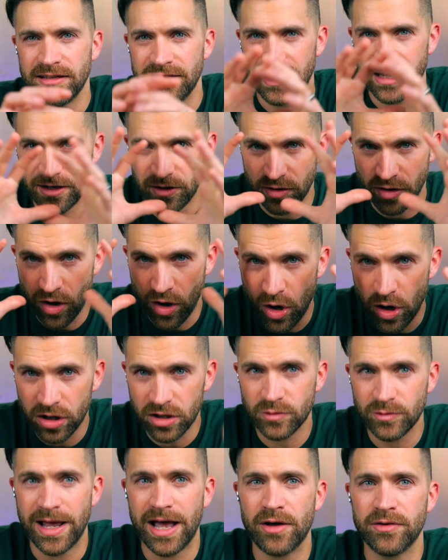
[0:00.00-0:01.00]
that are
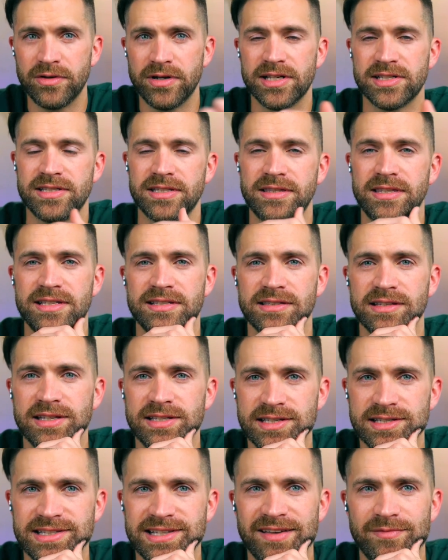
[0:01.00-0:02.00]
all around us that these
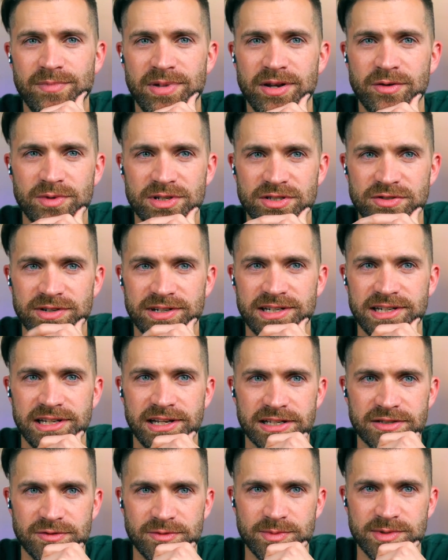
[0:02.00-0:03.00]
lenses have been
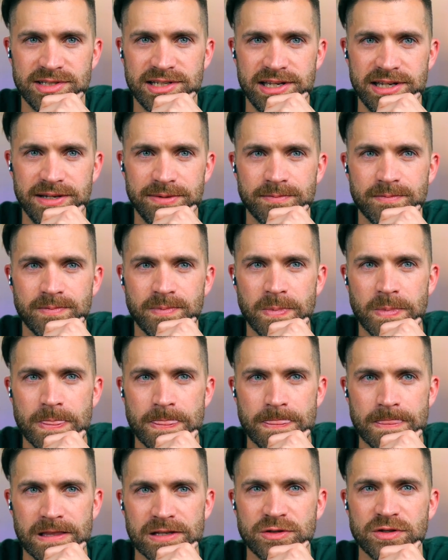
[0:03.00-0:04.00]
restricting us from seeing.
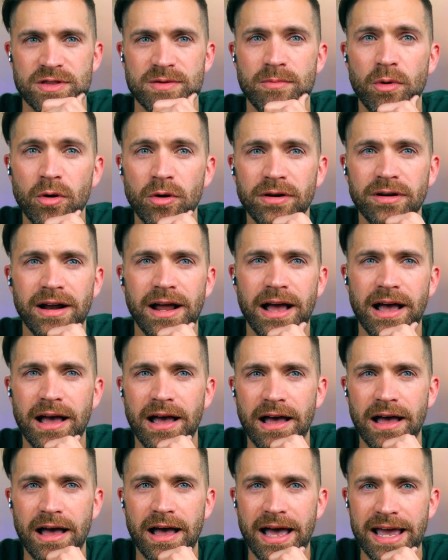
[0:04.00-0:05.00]
So the more
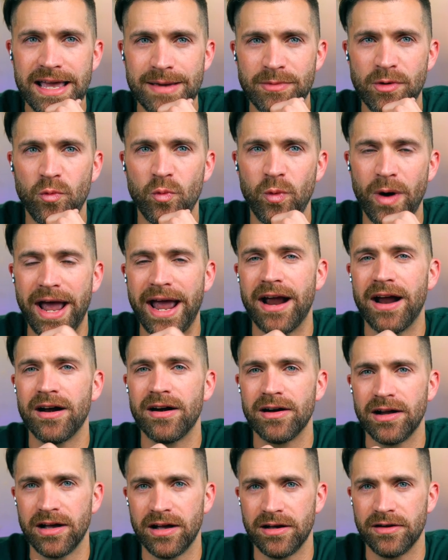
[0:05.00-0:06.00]
I am
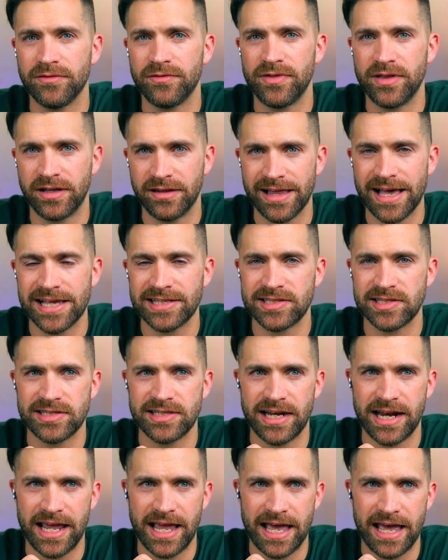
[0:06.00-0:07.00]
aware of the glasses
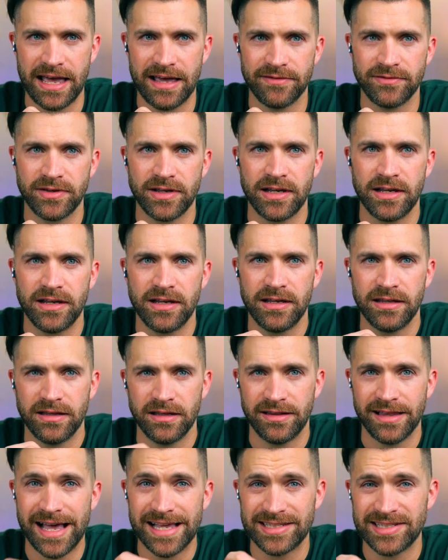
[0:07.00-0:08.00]
that I have,
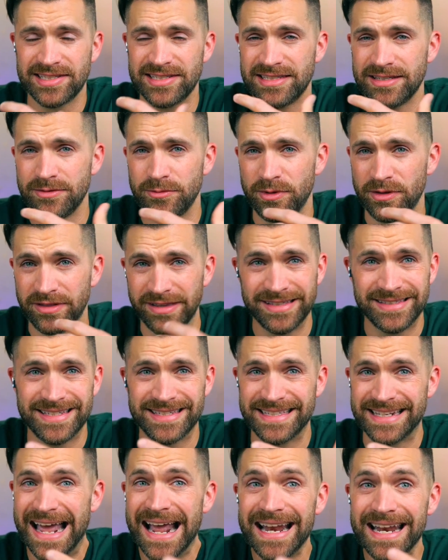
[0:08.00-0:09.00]
glasses with
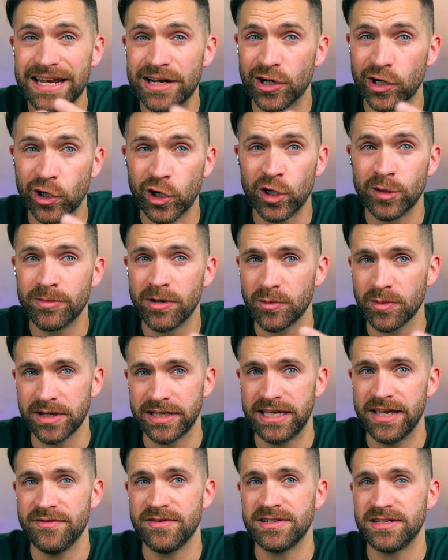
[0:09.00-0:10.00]
lenses that I didn't earn but were
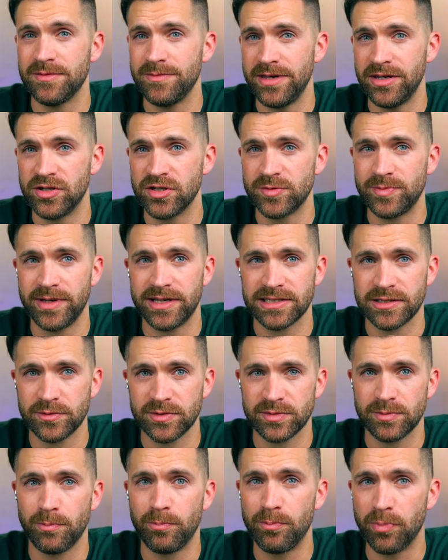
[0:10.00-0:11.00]
given to me just because I
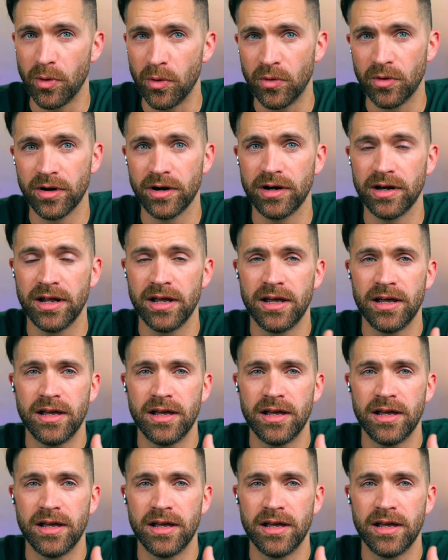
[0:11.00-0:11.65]
was born,